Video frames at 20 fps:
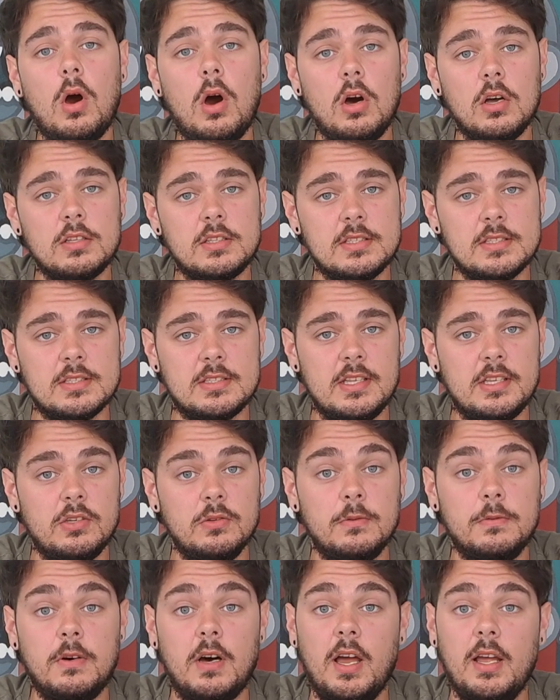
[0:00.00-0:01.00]
artists that
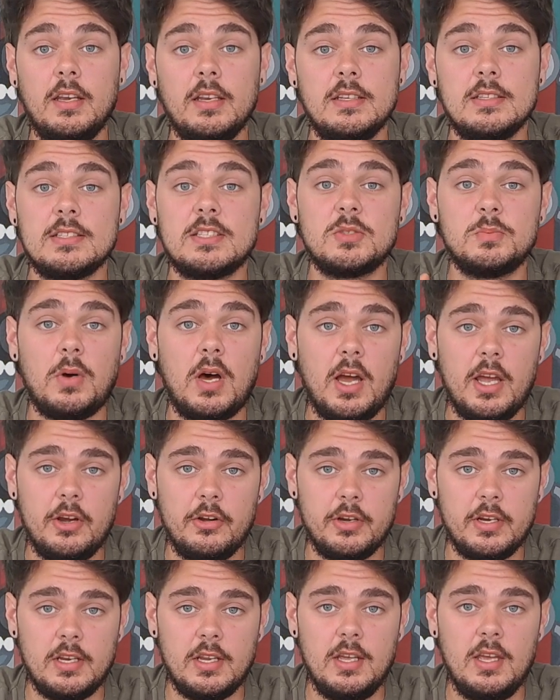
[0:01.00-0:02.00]
you find
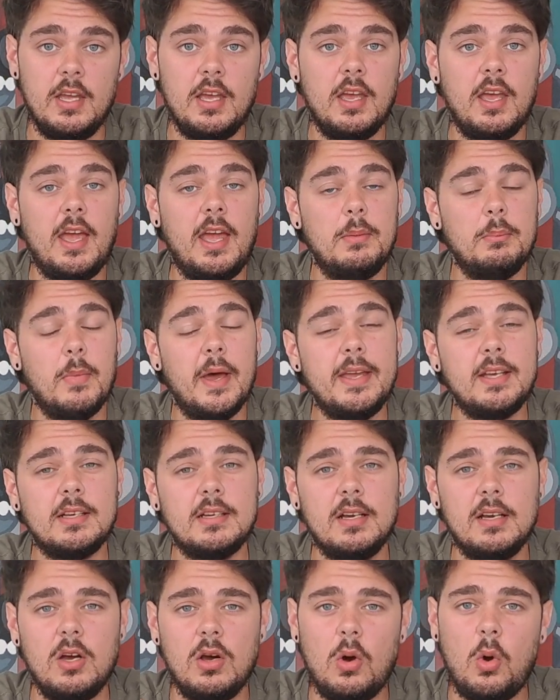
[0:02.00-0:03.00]
inspiring and make
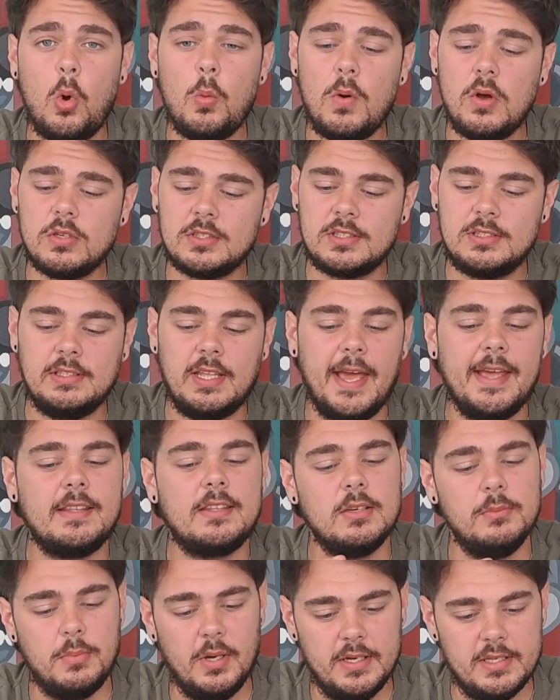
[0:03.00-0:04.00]
an almost
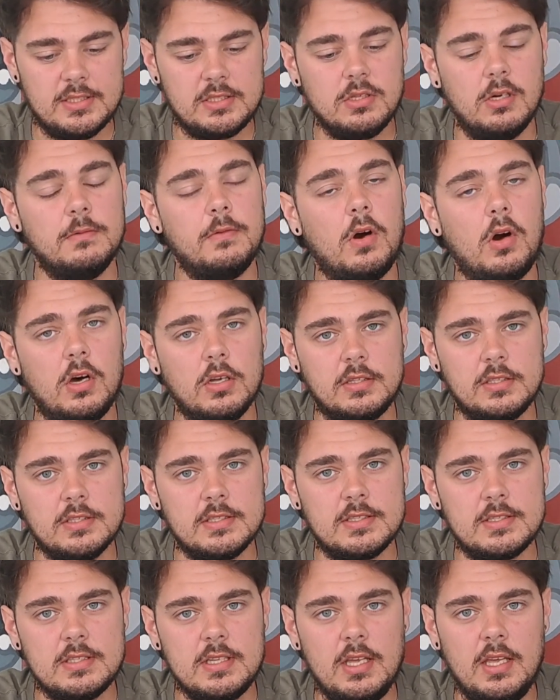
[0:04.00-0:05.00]
database of
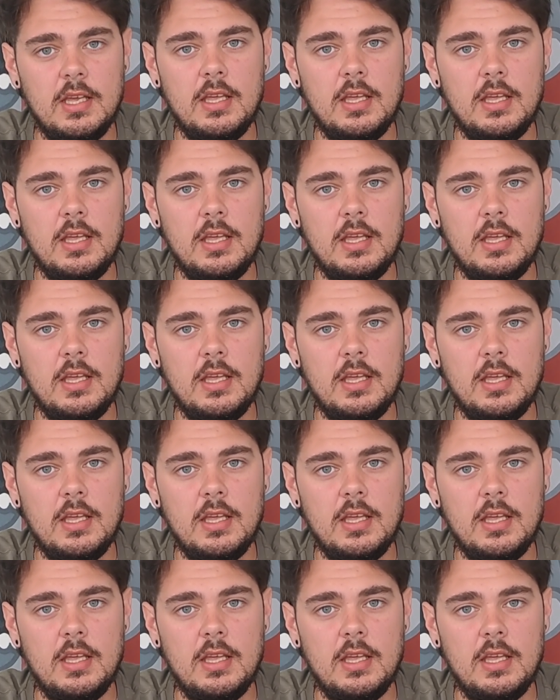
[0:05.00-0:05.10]
artists